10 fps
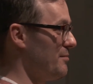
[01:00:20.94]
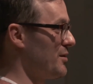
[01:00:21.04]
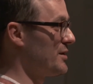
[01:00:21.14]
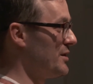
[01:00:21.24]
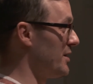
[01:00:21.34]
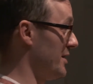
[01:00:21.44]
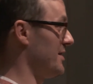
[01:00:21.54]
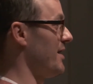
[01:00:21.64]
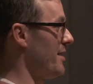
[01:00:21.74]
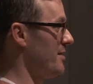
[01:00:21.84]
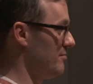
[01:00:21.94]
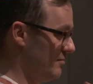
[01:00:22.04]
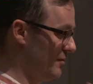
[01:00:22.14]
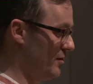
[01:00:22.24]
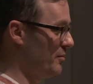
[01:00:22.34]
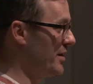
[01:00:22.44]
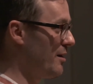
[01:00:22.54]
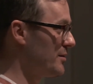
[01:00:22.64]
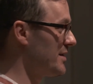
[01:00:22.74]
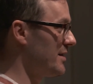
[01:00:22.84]
procedure is there from the
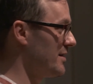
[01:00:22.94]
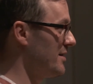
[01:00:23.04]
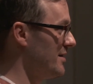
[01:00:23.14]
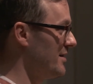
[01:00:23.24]
outset.